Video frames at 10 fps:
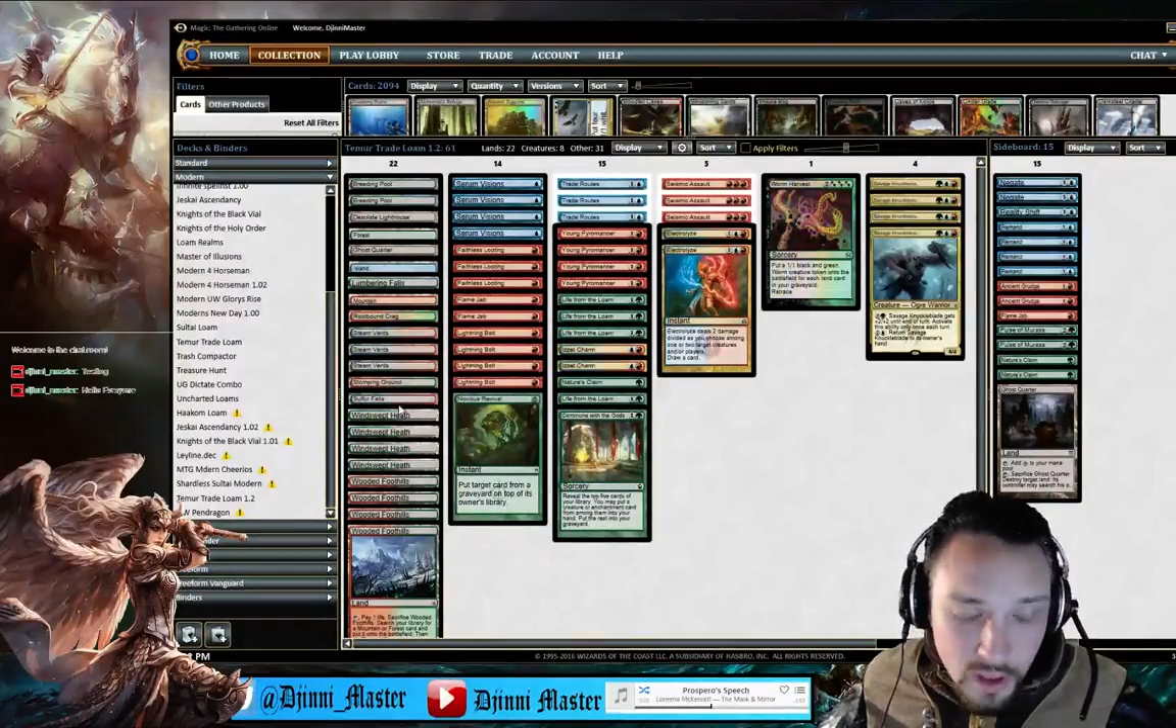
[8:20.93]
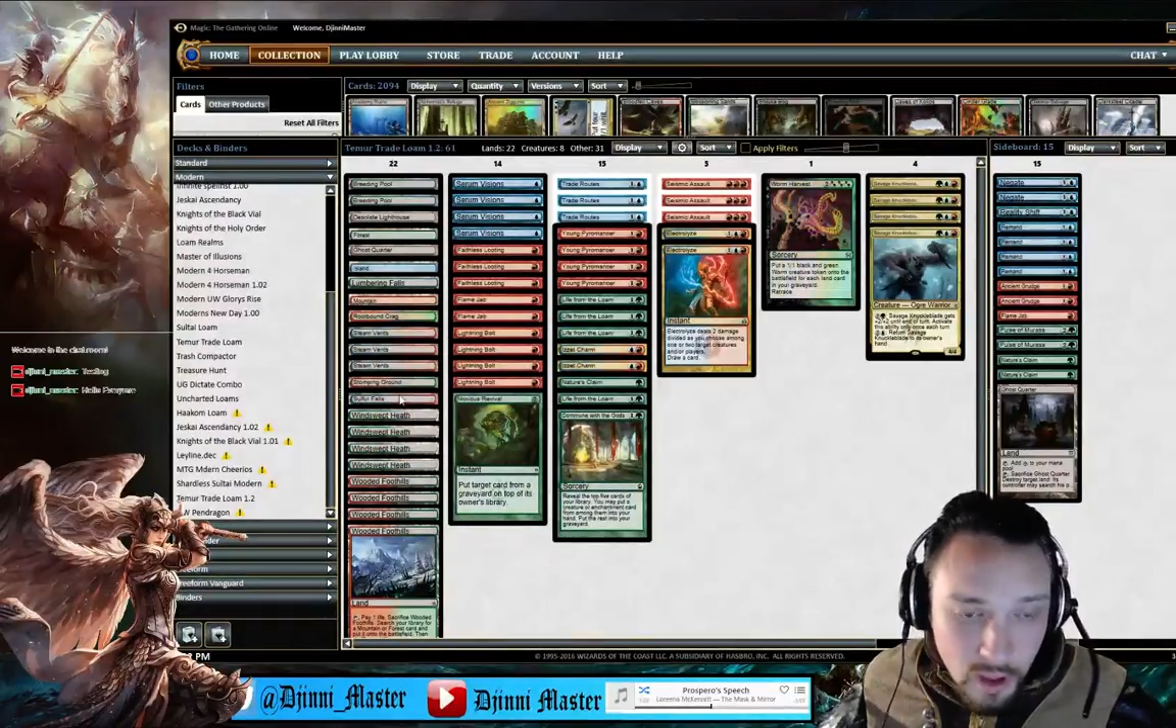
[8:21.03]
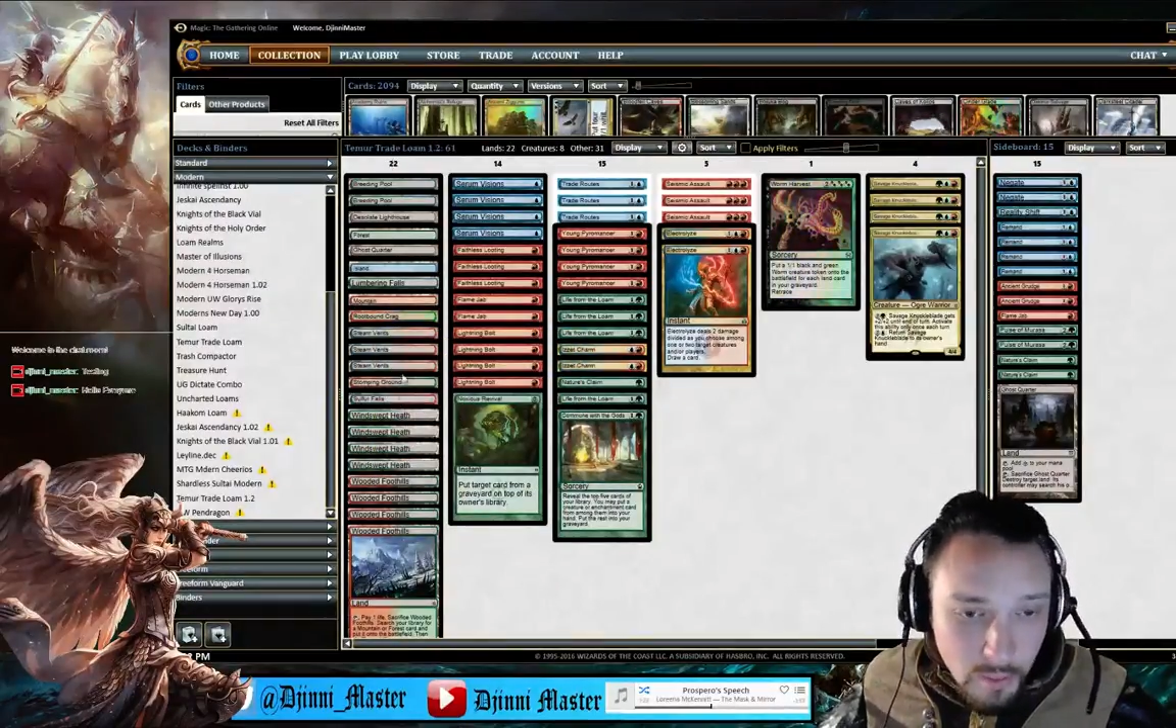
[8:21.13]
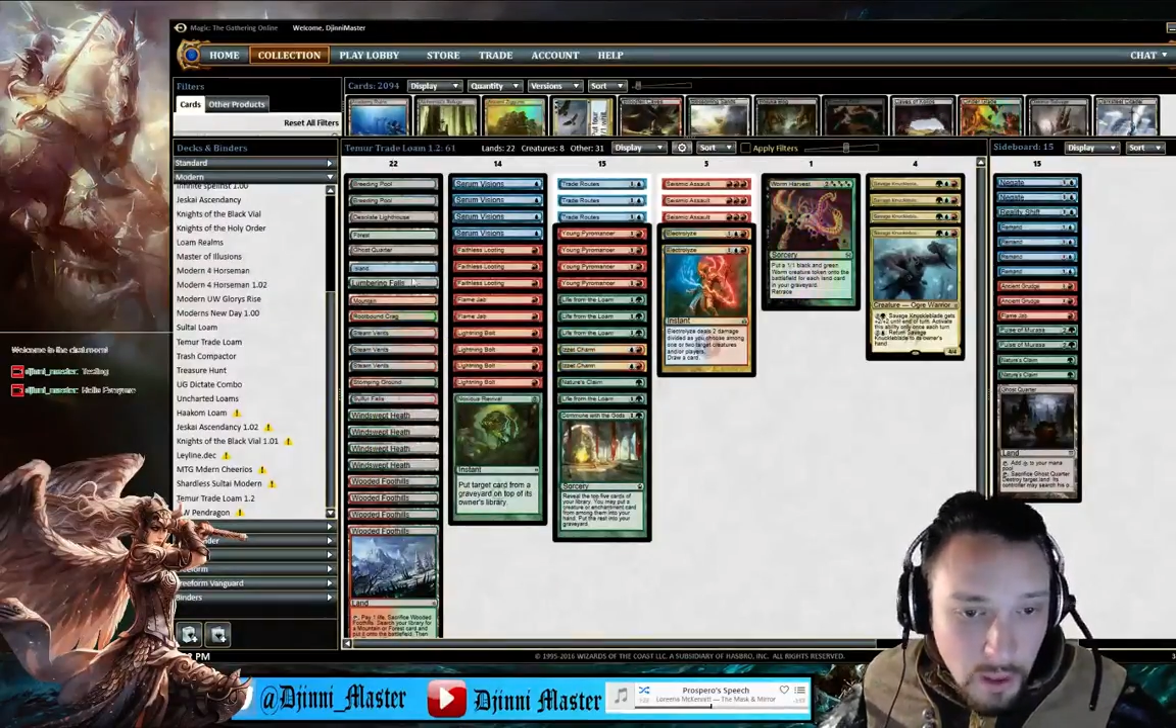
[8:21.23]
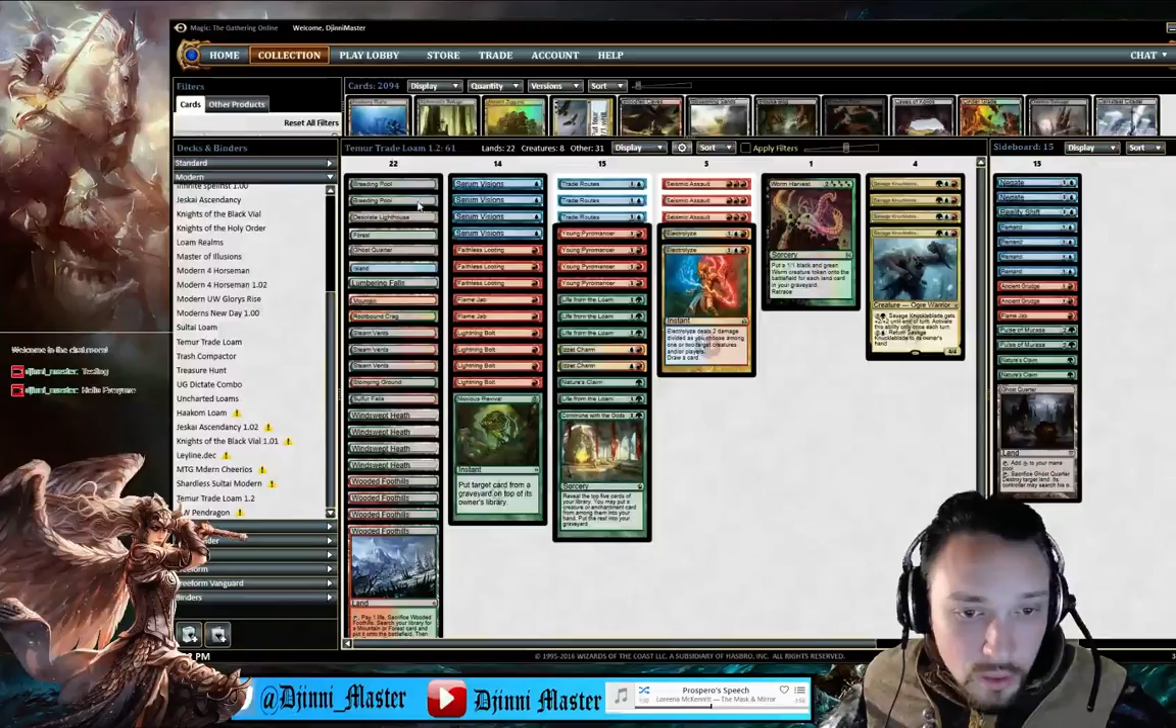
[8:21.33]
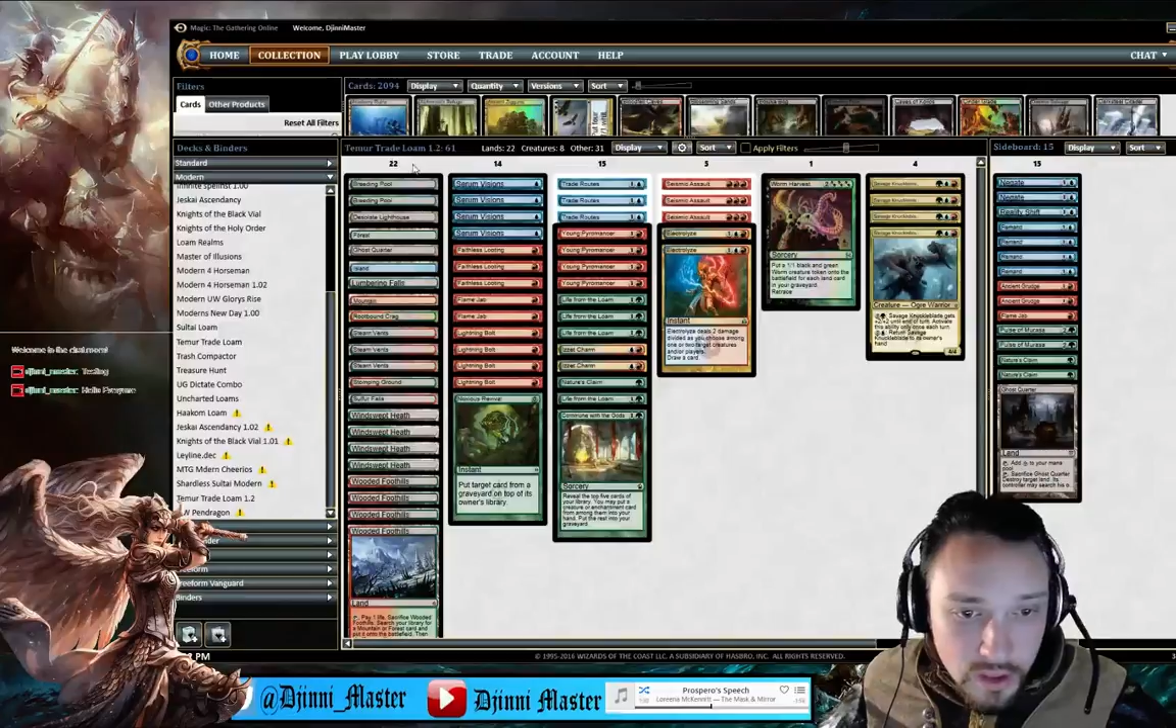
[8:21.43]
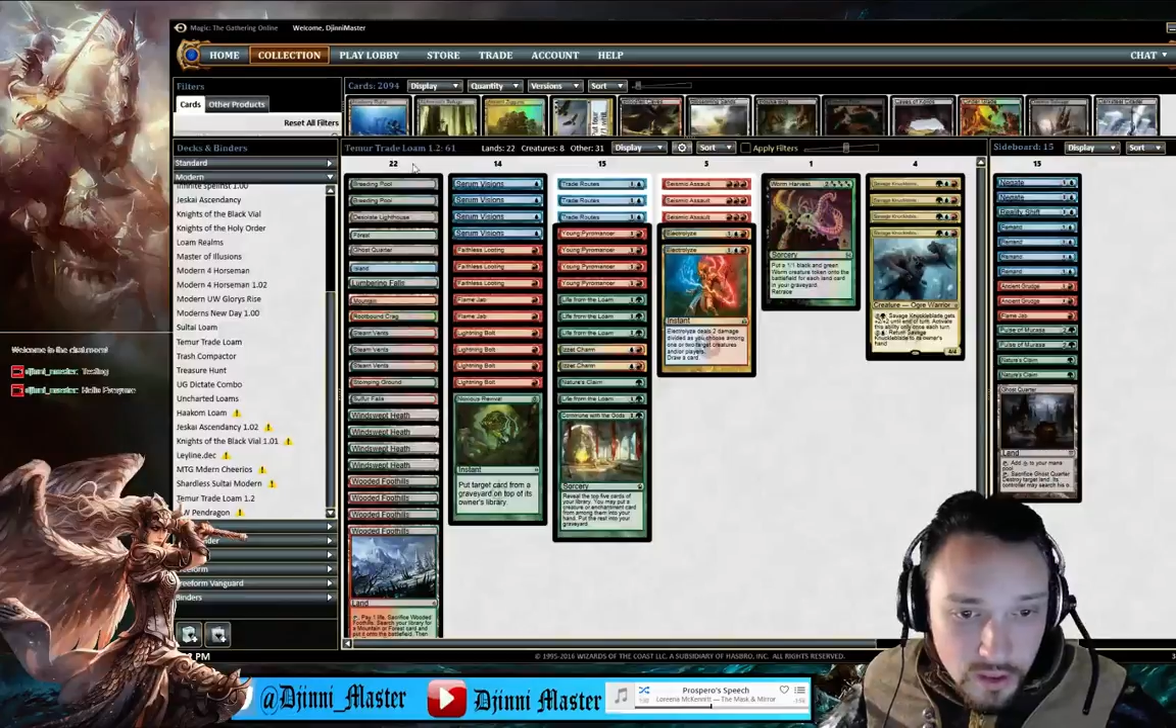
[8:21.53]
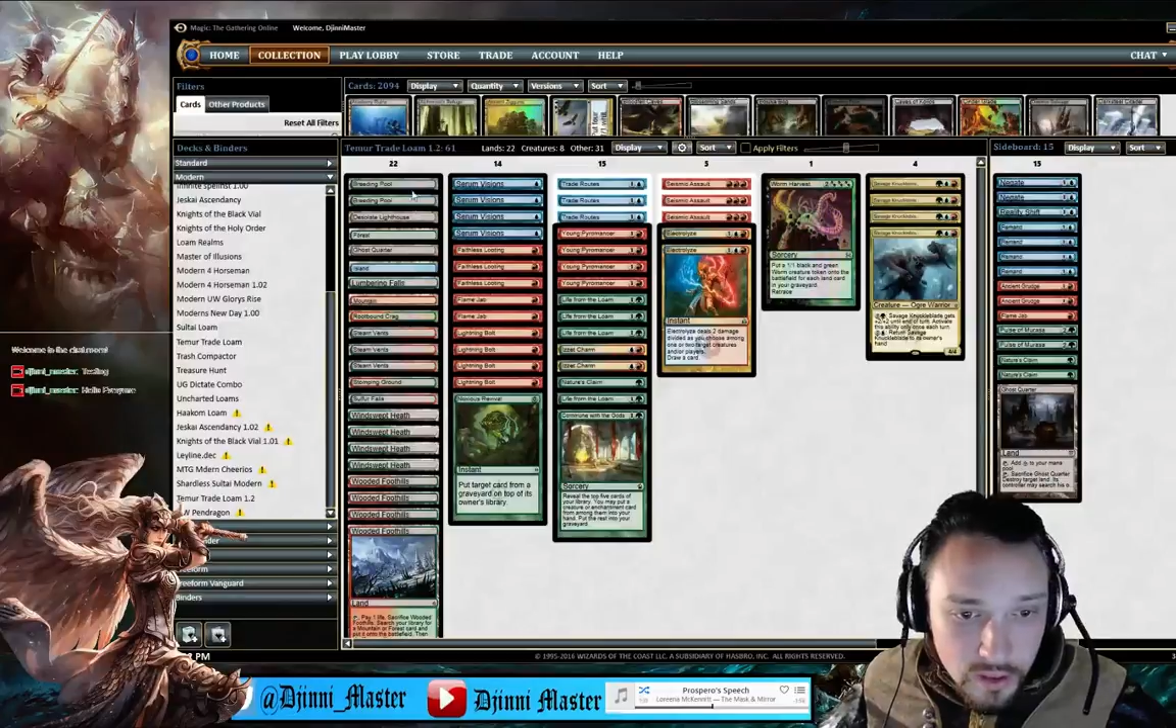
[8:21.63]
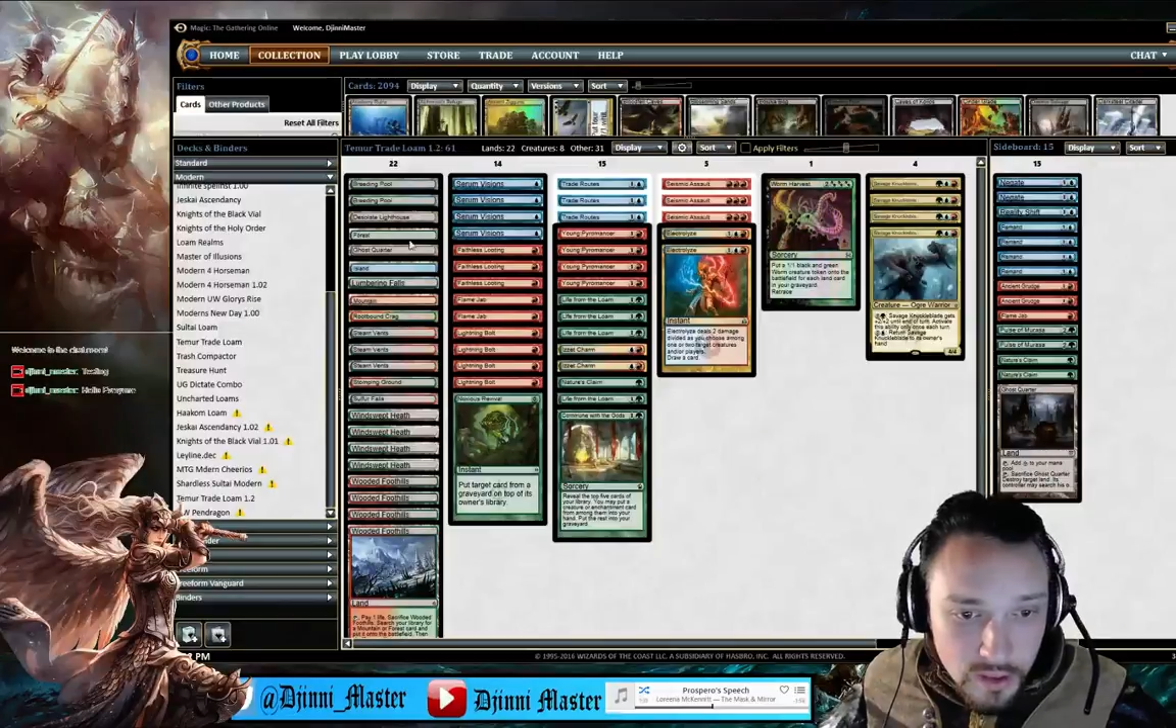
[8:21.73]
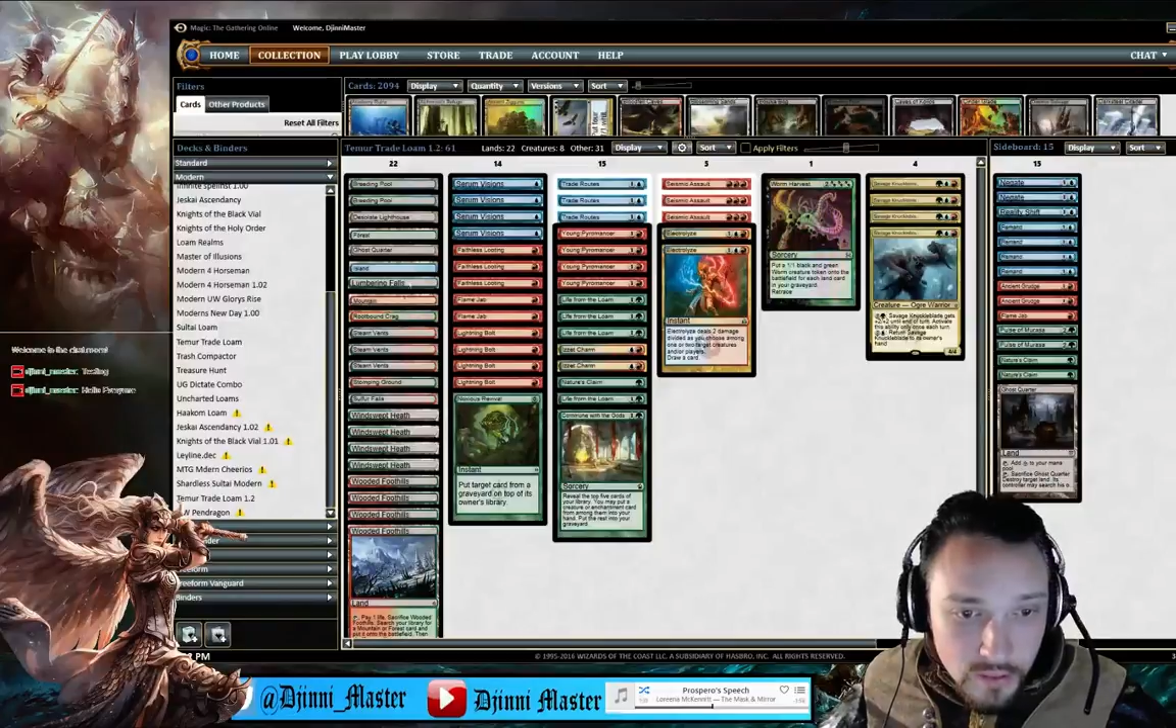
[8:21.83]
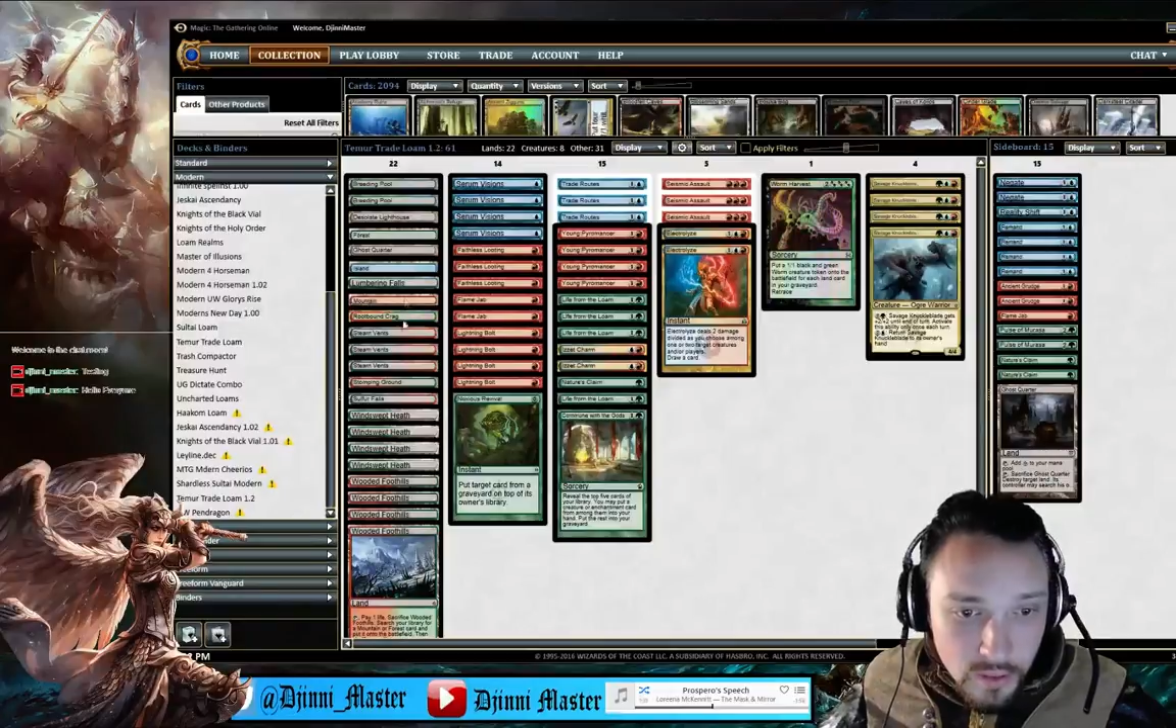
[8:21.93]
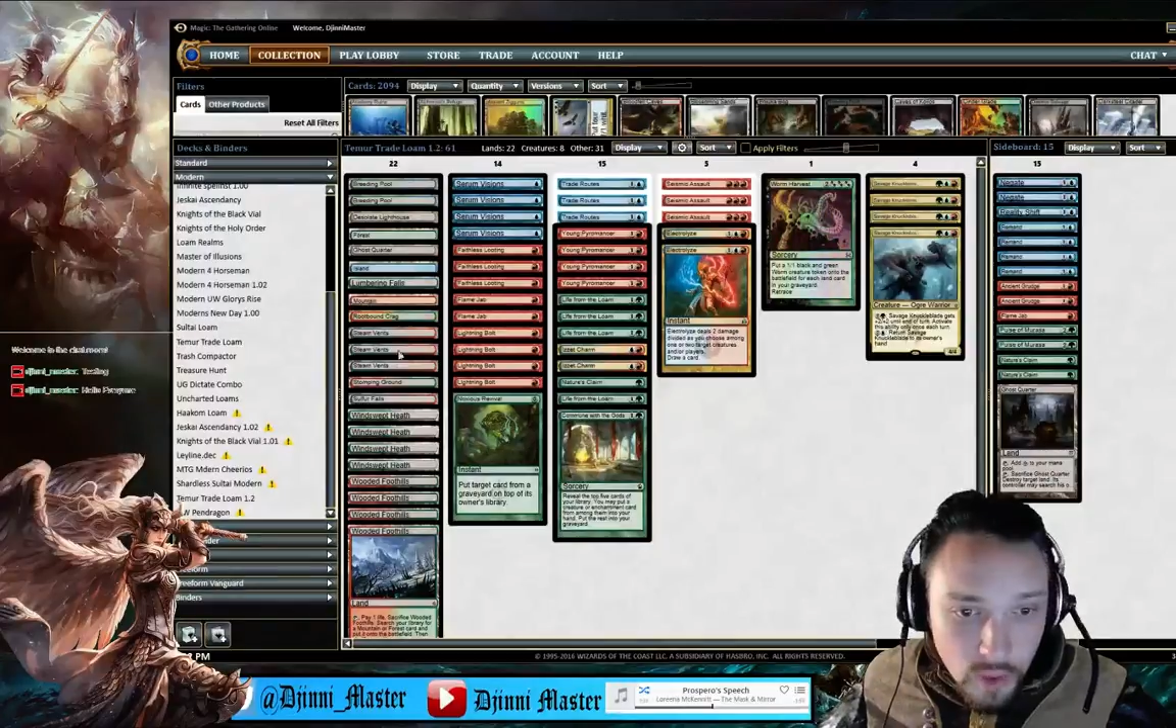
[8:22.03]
are mountains